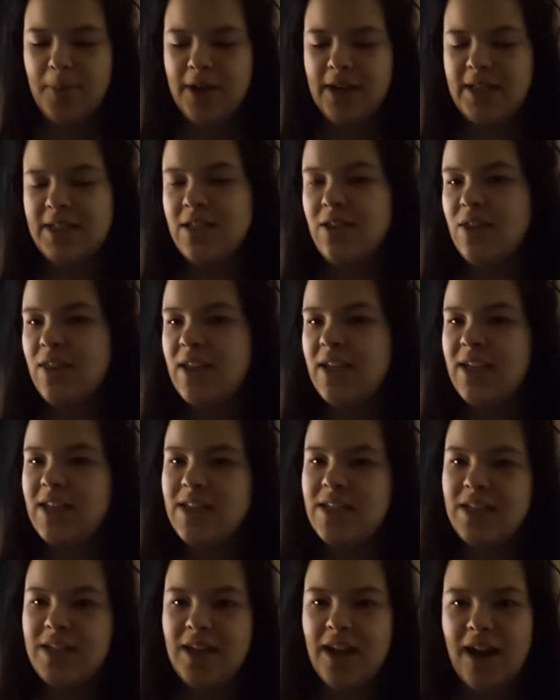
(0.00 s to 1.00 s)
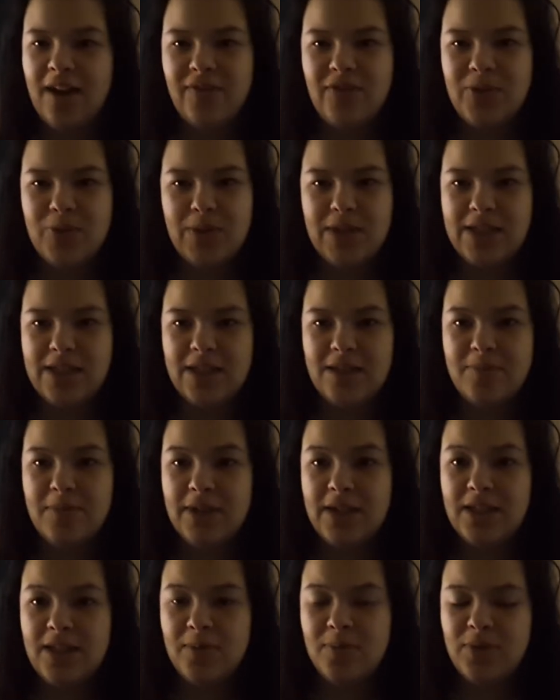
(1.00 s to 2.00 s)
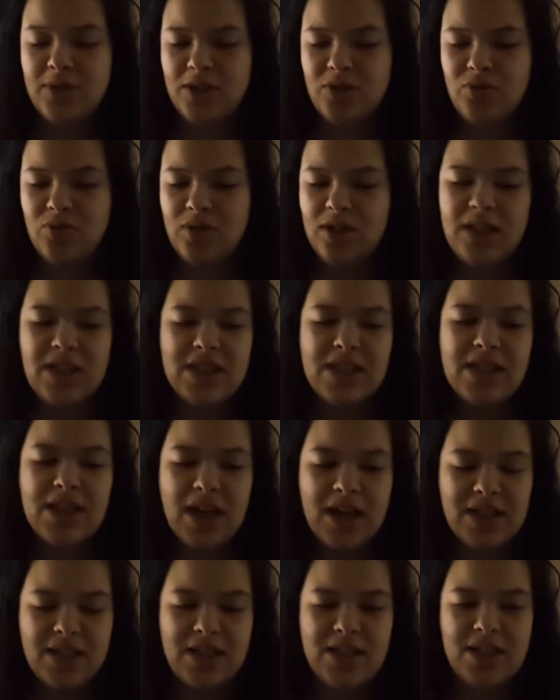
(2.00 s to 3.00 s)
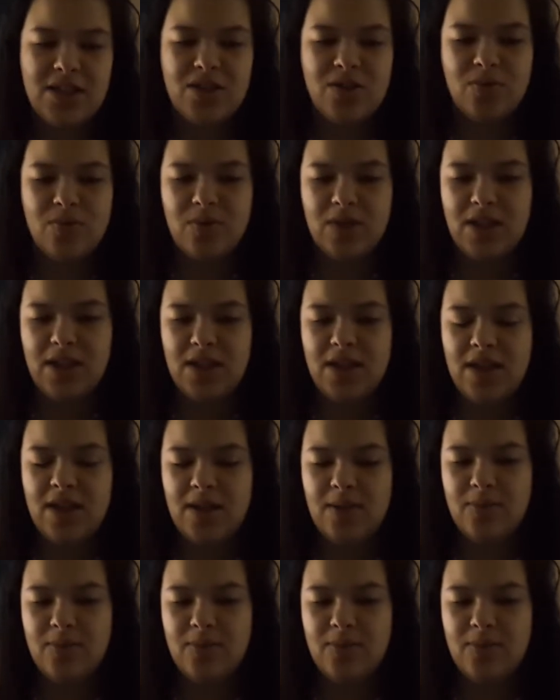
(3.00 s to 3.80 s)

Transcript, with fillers: But I still think it didn't have to exist because it was literally disgusting to read.